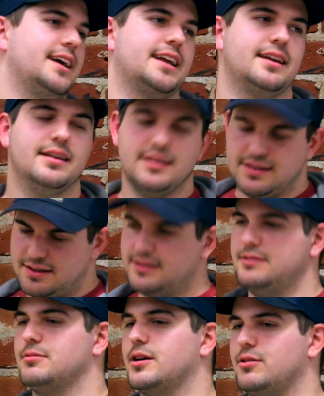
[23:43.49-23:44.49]
Like,
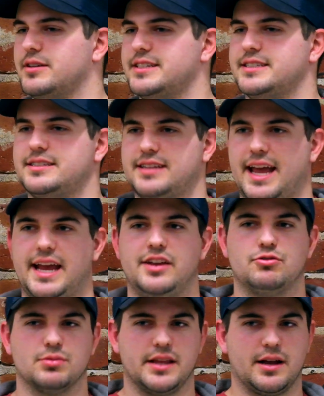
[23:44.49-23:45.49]
we're going to this
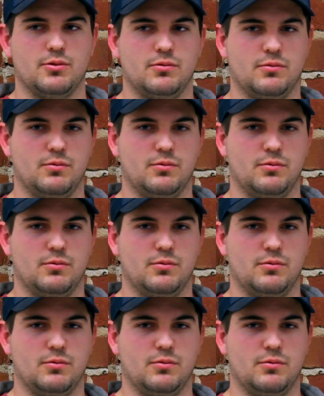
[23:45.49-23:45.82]
age where like